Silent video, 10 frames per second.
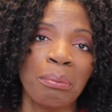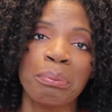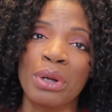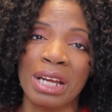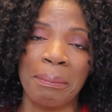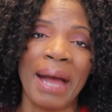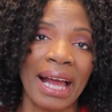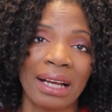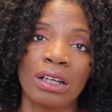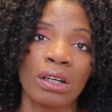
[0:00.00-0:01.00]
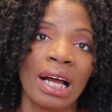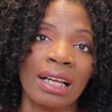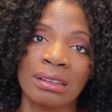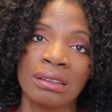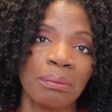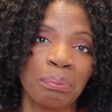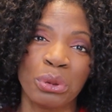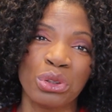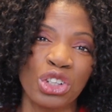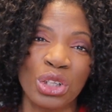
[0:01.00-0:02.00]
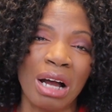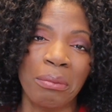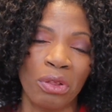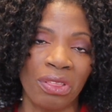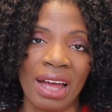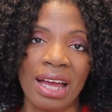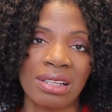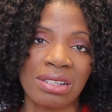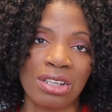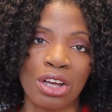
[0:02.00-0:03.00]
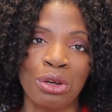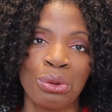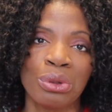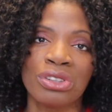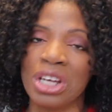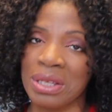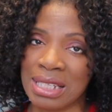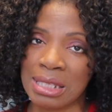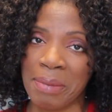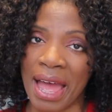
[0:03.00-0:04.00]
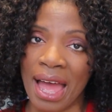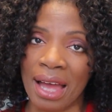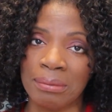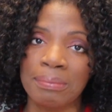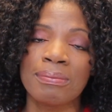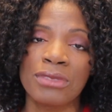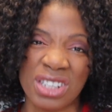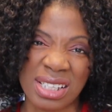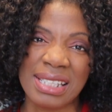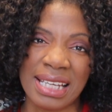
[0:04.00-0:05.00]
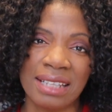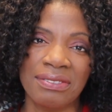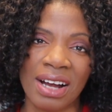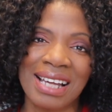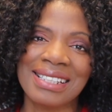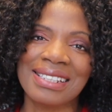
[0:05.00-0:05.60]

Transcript: put it back and put new gum on there. So don't despair, just seek advice.